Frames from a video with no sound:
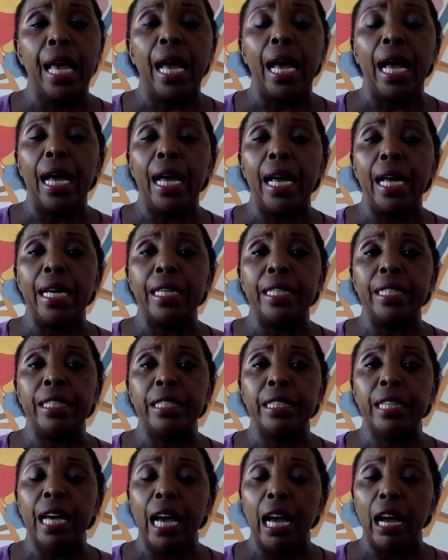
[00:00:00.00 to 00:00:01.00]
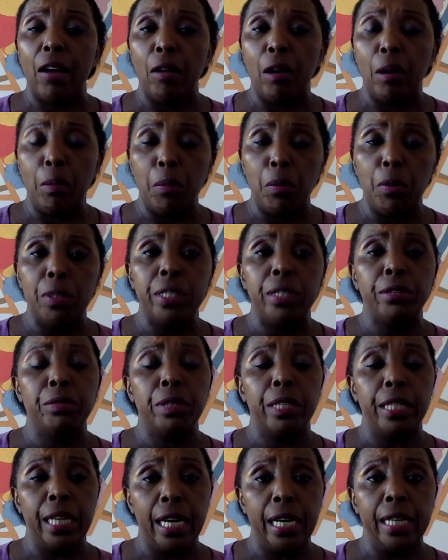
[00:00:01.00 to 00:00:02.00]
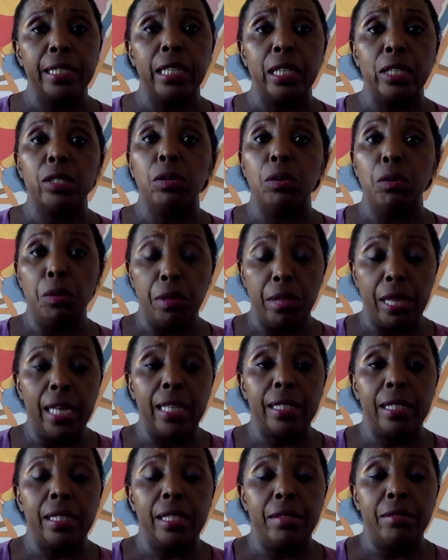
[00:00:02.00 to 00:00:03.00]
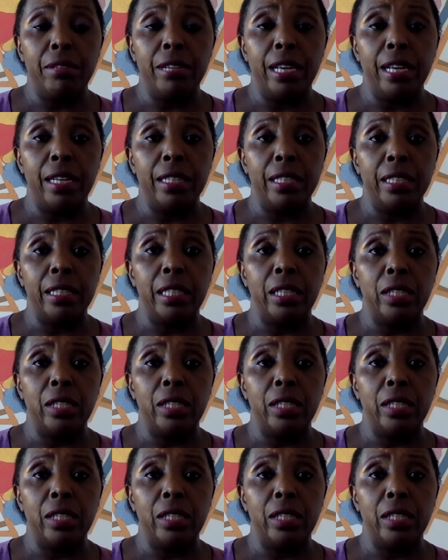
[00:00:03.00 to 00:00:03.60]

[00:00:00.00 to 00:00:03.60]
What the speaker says: and our body reacts as though that's the reality.